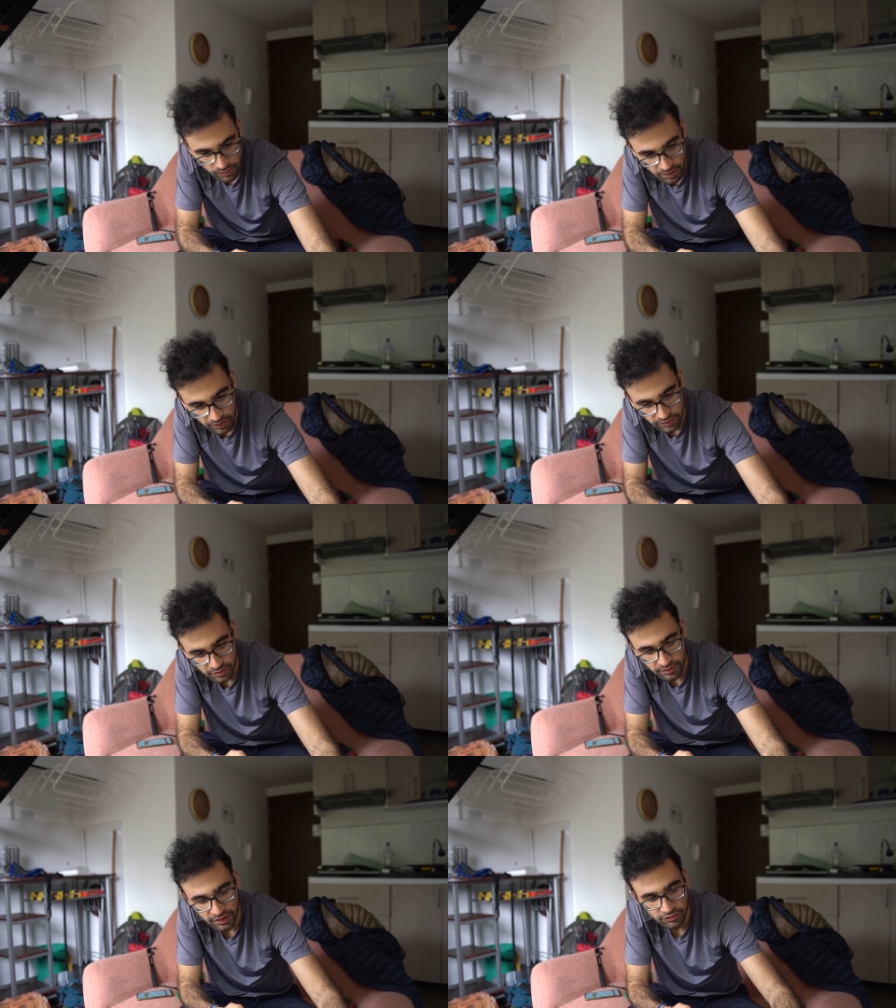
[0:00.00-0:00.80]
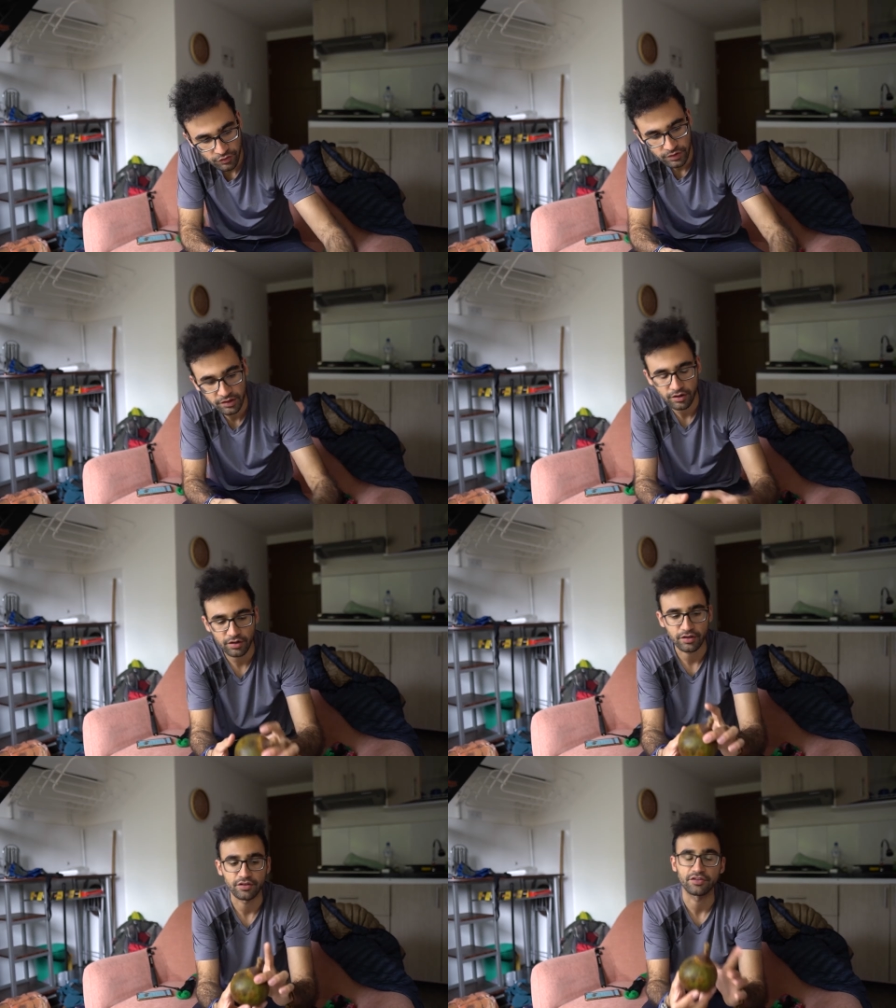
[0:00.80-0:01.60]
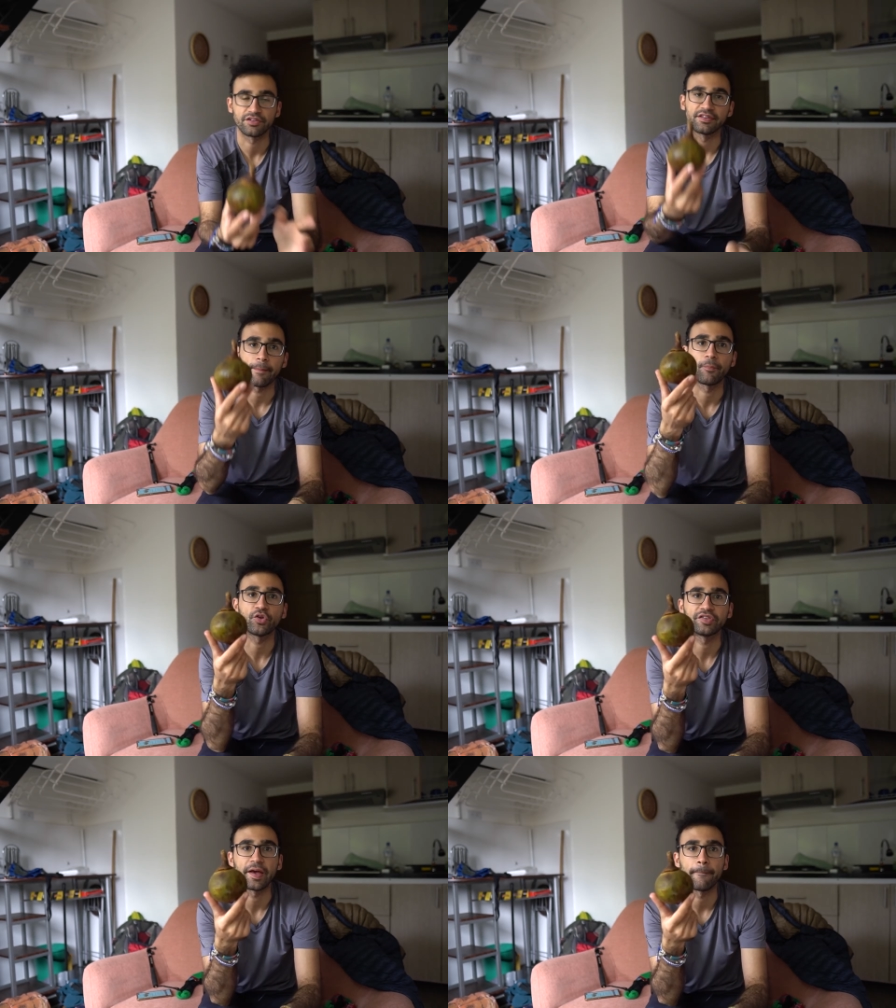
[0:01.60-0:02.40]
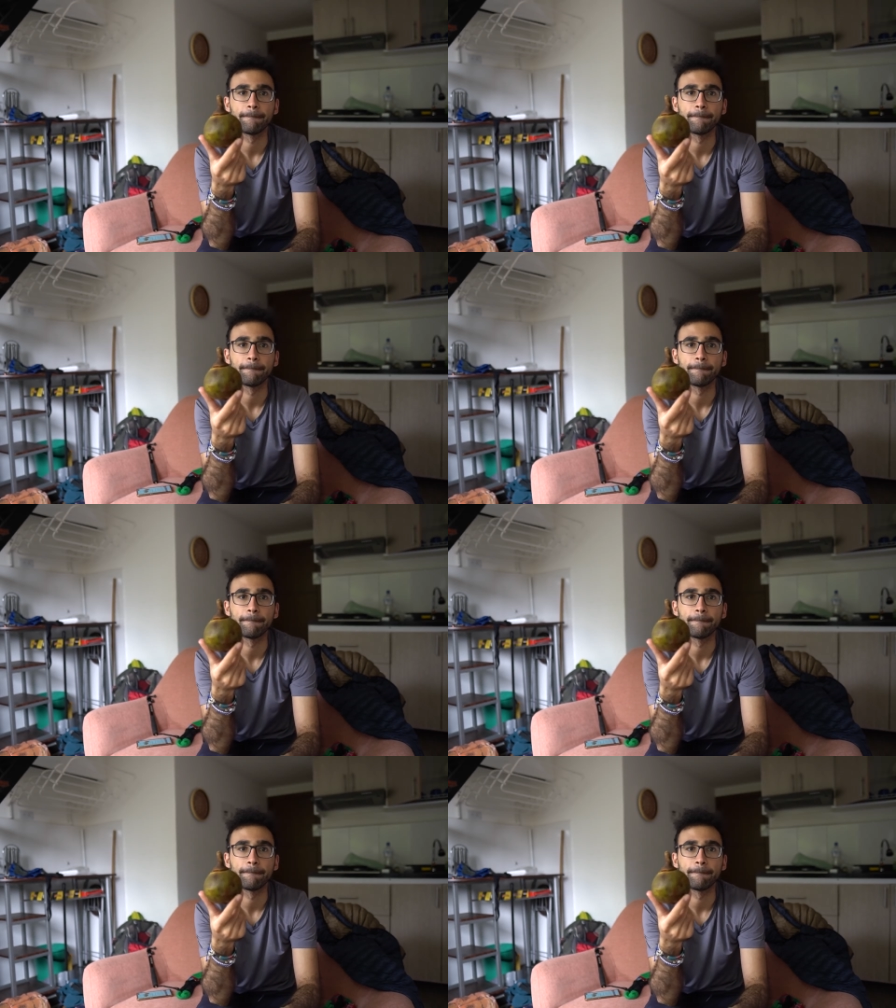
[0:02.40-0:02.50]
All right, so our next fruit here is zapote,